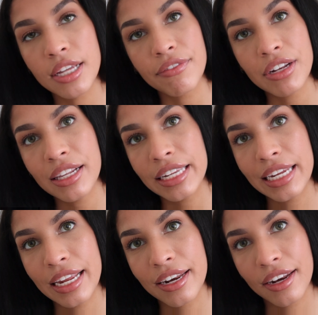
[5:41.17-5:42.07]

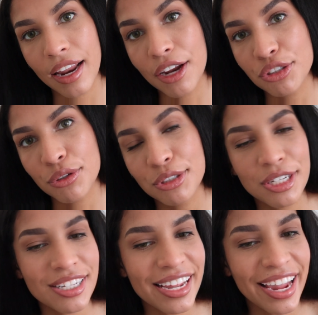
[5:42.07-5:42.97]
Definitely natural,
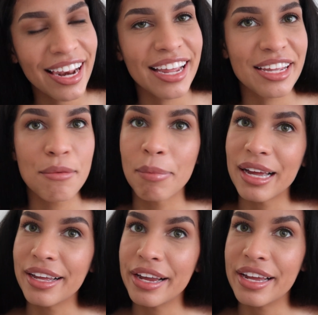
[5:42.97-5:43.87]
just like I like it,
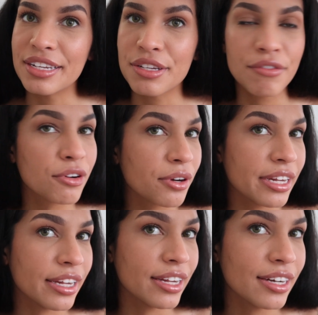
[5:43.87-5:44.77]
but a hint of
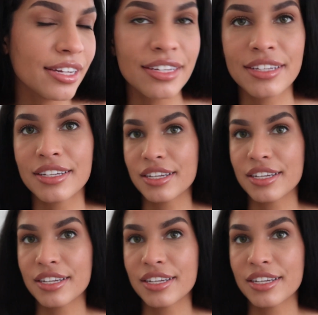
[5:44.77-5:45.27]
green.